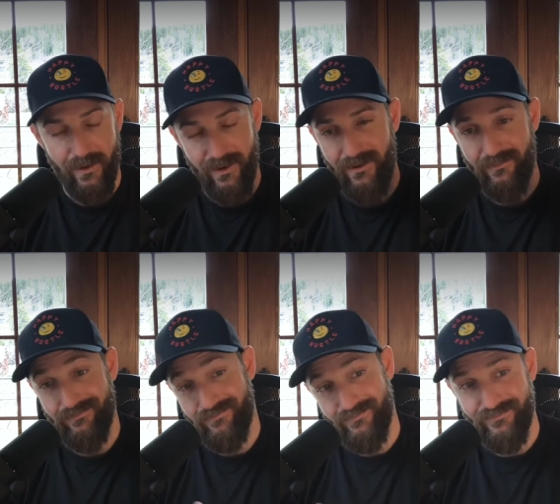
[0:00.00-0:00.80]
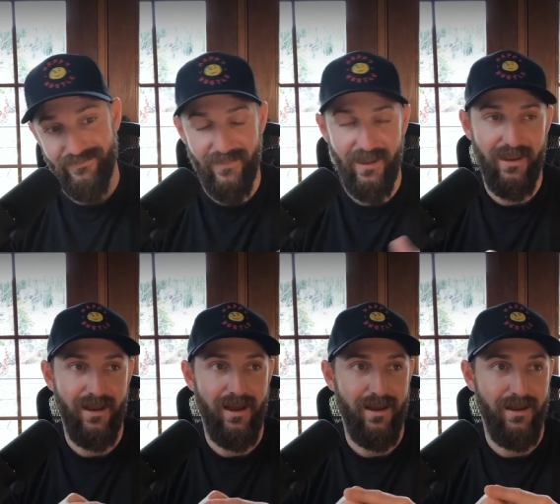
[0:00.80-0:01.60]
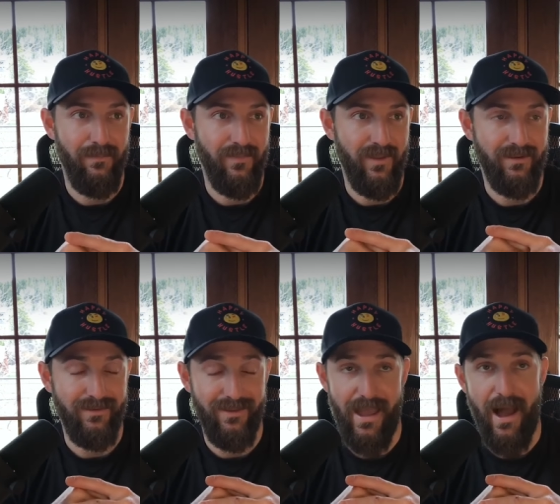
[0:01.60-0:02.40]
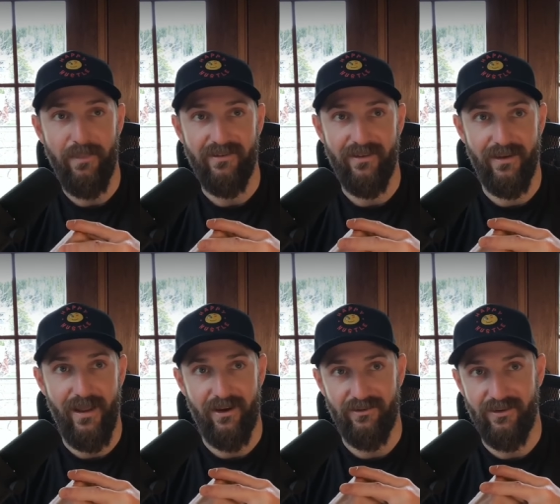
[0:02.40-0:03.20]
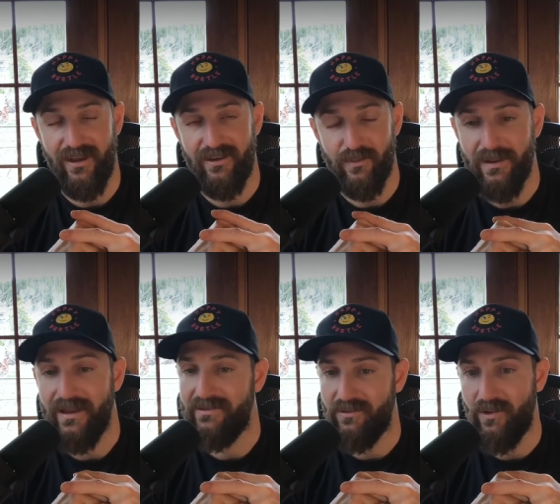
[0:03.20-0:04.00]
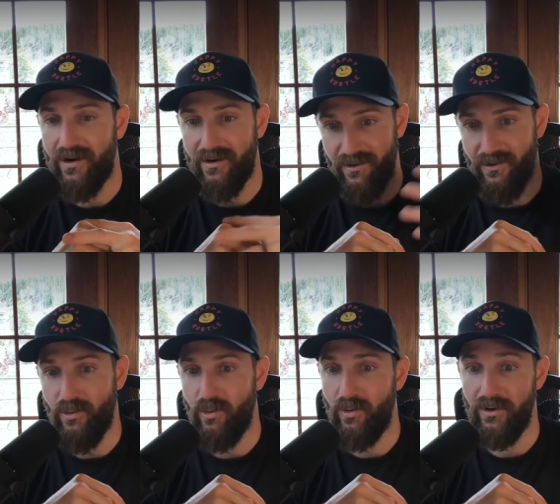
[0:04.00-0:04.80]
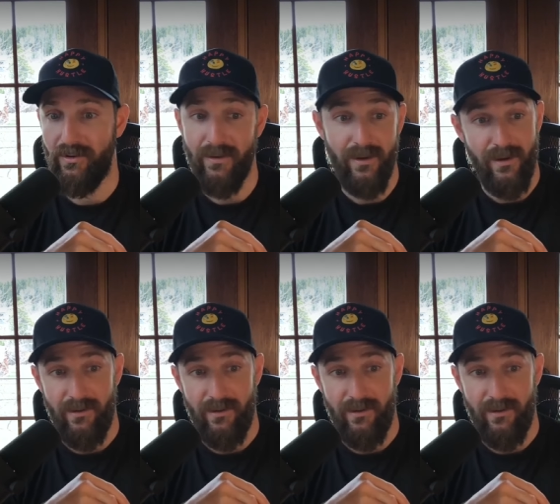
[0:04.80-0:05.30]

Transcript: But in in um, in the opposite, actually takes place where you would